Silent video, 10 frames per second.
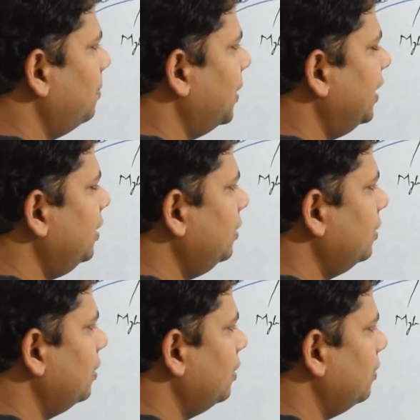per
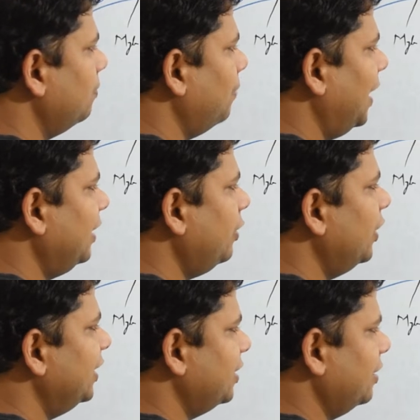
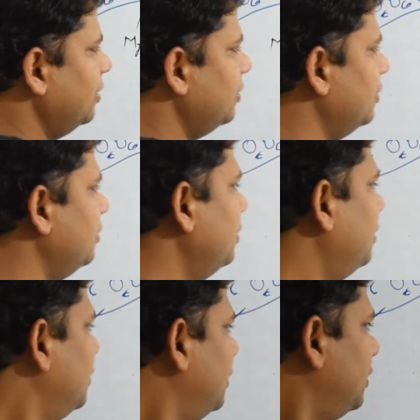microliter.
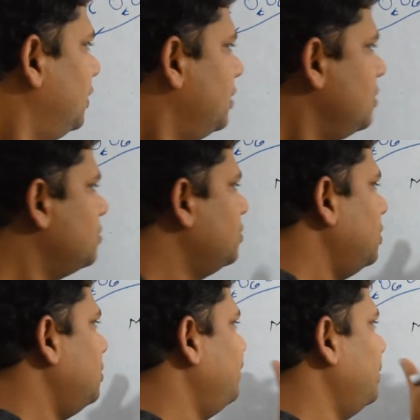
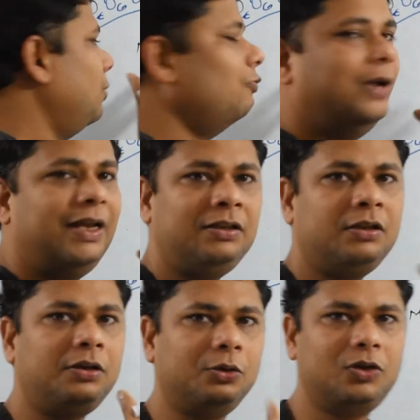So when
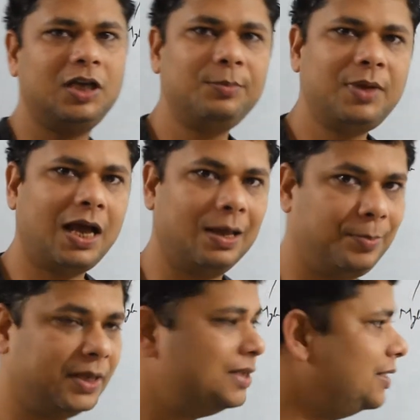the leukemia
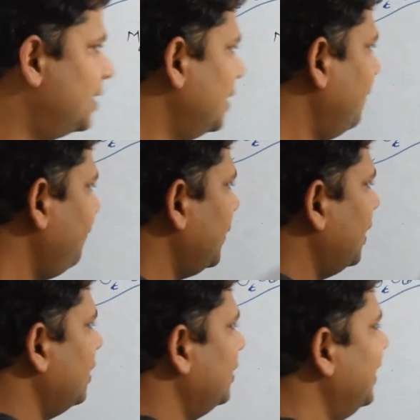happens,
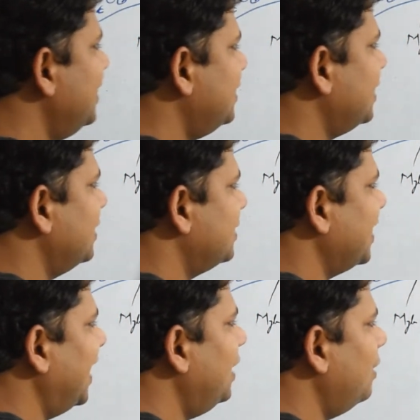this
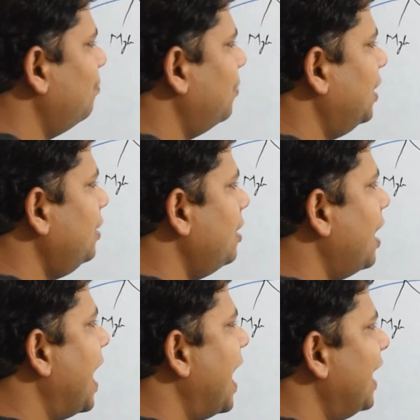cell number
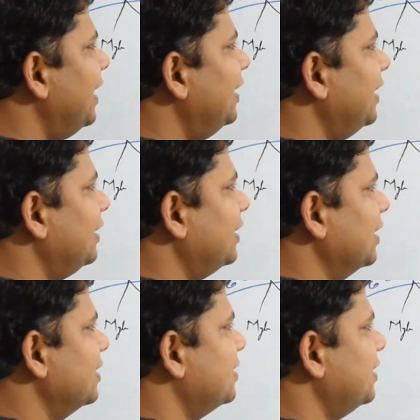highly
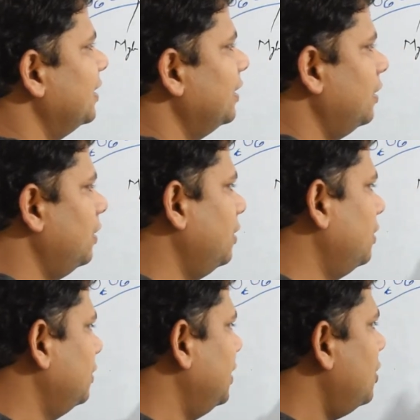increased.
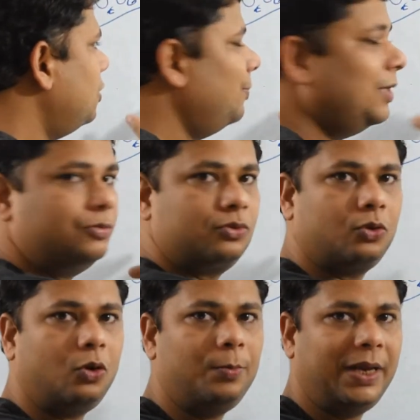There will be
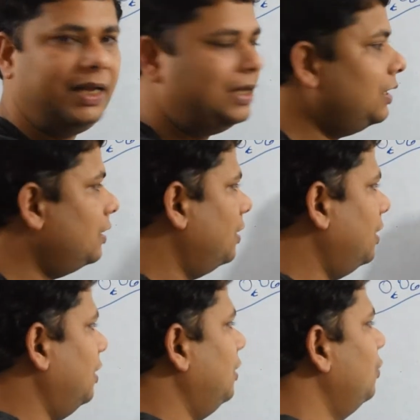so many
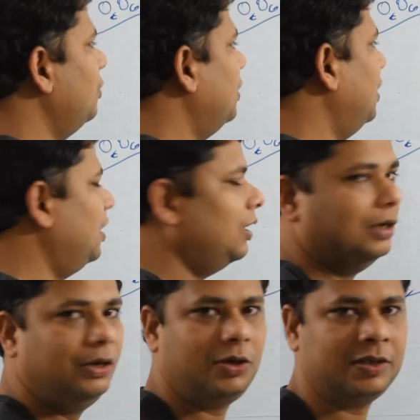
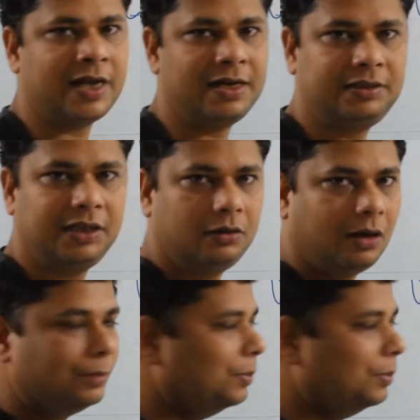leukocytes in our